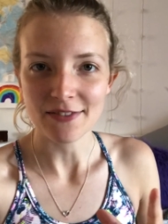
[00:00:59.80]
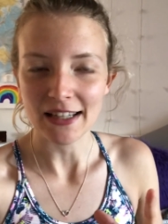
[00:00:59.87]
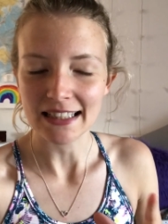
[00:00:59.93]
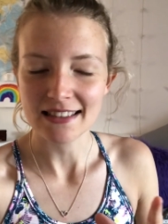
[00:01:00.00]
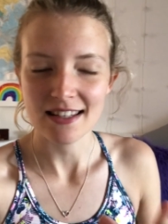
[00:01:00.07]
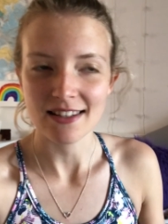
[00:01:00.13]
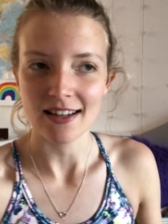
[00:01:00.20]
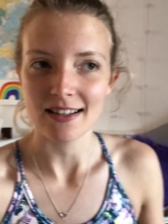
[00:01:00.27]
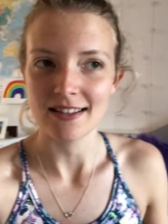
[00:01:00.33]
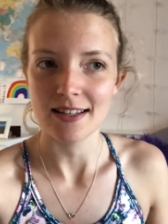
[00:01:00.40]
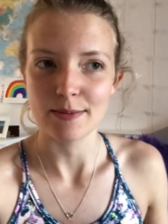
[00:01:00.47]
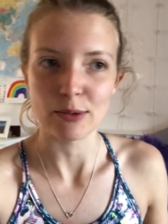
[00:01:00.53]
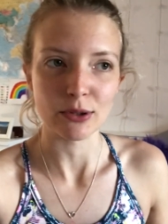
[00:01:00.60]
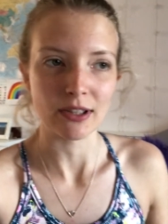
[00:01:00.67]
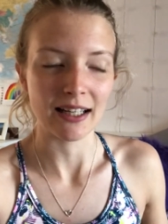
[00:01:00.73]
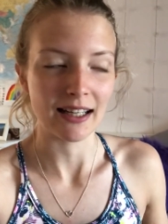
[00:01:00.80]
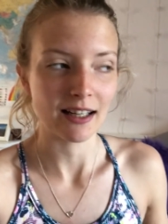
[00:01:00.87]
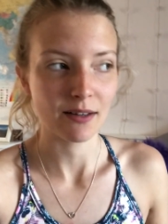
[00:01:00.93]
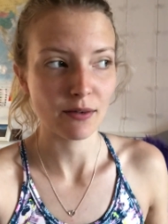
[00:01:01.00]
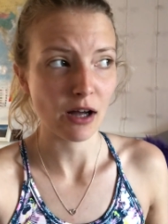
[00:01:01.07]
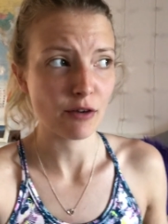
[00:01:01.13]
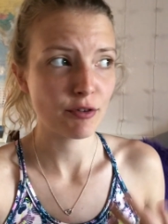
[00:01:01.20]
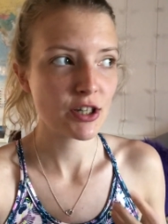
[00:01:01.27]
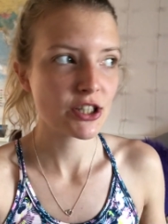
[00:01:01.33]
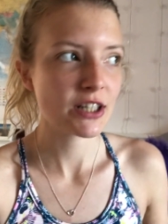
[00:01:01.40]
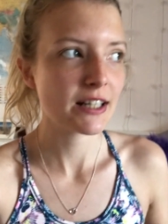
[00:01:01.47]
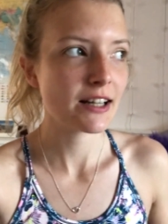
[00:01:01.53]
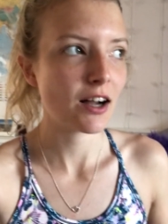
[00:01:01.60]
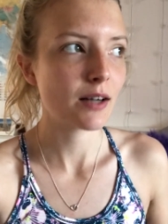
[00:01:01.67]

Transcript: exercise this morning. Originally,